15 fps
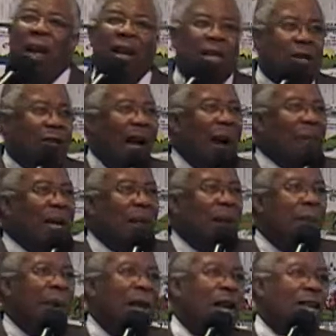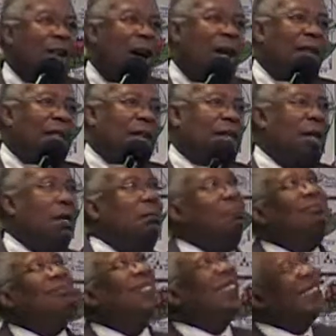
and just grab them a million dollars, listen,